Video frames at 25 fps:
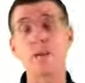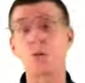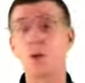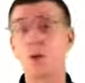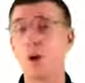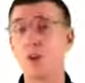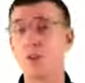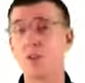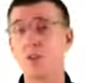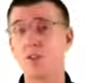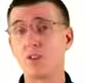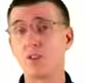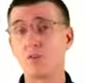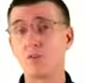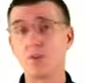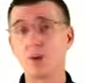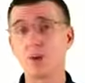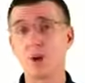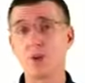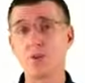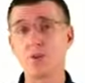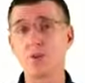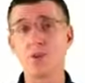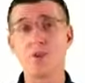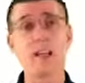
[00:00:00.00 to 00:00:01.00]
the Washington
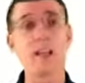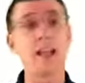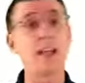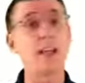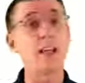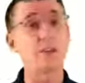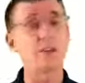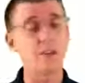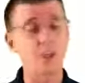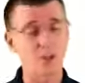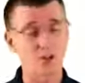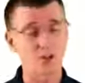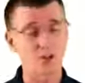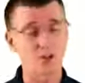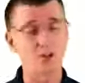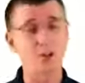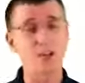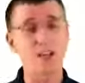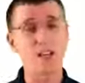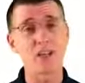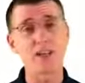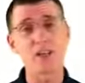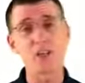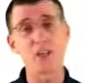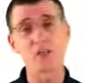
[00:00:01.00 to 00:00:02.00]
Post, and others
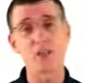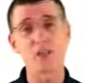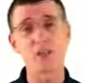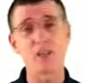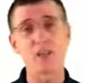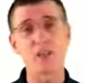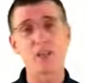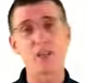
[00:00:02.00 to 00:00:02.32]
like them.